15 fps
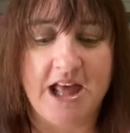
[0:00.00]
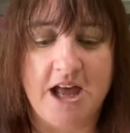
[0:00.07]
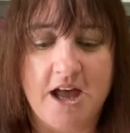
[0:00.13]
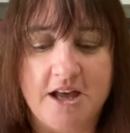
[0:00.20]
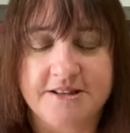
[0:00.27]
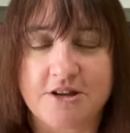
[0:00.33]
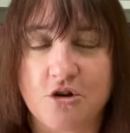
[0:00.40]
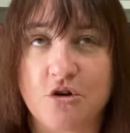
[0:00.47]

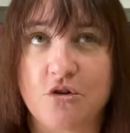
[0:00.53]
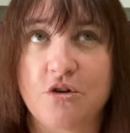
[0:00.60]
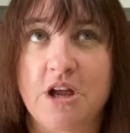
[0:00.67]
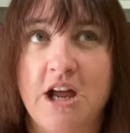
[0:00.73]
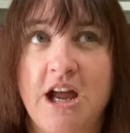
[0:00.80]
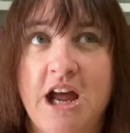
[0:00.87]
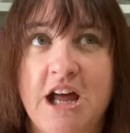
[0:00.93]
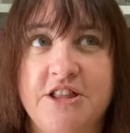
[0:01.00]
So
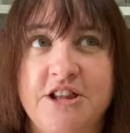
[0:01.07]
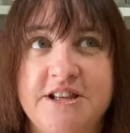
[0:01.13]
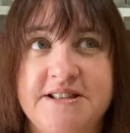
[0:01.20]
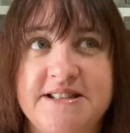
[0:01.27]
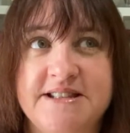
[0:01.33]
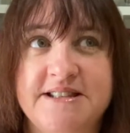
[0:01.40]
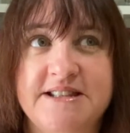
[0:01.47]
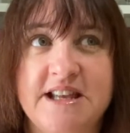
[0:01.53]

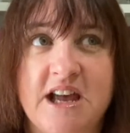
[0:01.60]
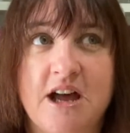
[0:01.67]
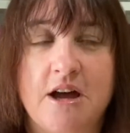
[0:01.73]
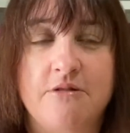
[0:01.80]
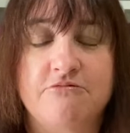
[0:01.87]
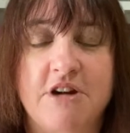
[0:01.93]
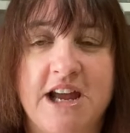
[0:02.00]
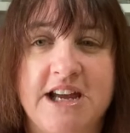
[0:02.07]
this
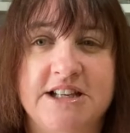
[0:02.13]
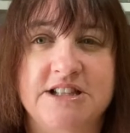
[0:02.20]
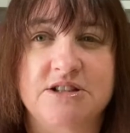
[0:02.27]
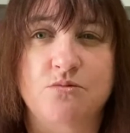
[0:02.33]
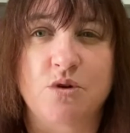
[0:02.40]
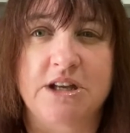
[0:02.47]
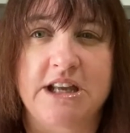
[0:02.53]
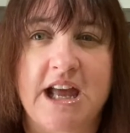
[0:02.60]
round
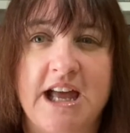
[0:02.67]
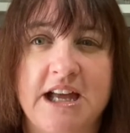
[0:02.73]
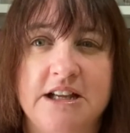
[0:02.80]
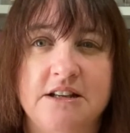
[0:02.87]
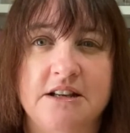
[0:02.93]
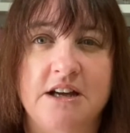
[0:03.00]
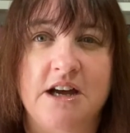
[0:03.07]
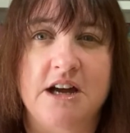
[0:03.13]
we
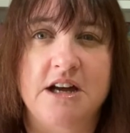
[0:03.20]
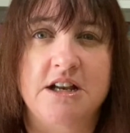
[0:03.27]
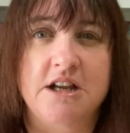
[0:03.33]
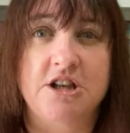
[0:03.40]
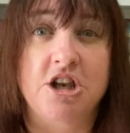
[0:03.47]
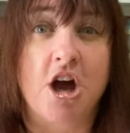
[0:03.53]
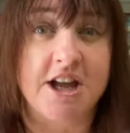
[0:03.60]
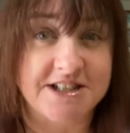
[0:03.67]
had
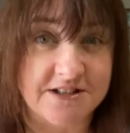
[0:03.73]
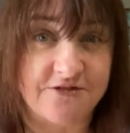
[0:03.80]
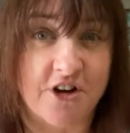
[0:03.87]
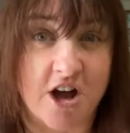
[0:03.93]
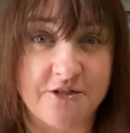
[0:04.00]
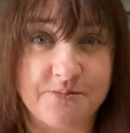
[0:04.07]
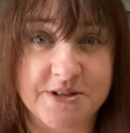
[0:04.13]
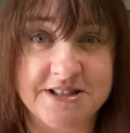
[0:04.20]

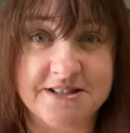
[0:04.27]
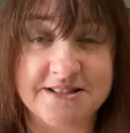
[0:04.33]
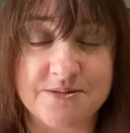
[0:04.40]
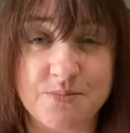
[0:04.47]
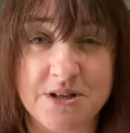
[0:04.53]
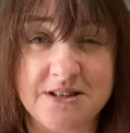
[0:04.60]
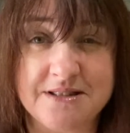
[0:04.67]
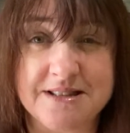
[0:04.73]
95
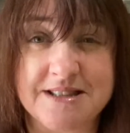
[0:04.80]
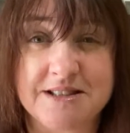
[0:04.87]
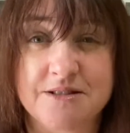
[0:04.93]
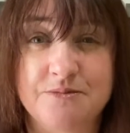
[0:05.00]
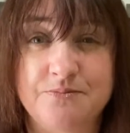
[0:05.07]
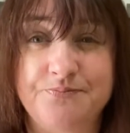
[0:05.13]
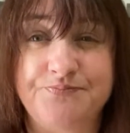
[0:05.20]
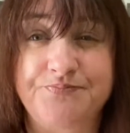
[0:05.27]
participants,
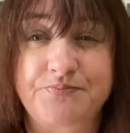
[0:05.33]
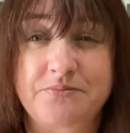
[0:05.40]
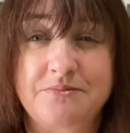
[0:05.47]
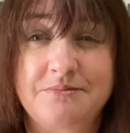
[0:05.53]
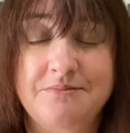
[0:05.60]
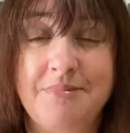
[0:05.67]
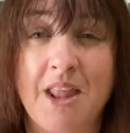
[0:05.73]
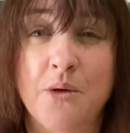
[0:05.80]

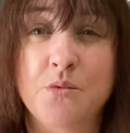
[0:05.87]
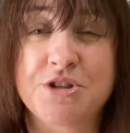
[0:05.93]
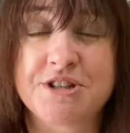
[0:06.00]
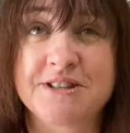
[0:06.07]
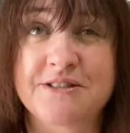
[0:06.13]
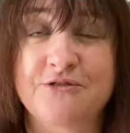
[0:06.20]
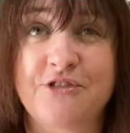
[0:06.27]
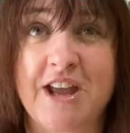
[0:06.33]
which
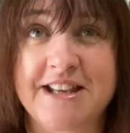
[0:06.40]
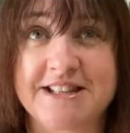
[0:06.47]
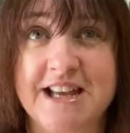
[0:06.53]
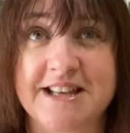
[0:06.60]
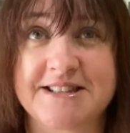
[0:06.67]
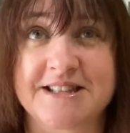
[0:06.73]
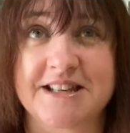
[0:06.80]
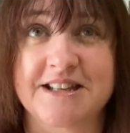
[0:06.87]
is
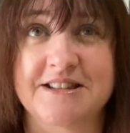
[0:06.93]
fantastic in